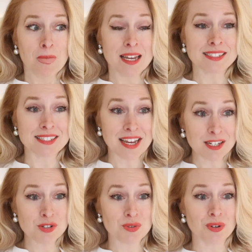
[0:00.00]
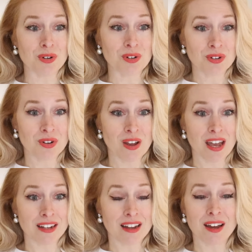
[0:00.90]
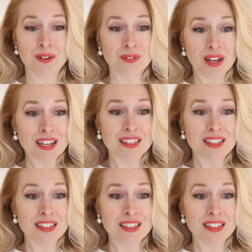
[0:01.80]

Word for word: it's natural and I don't like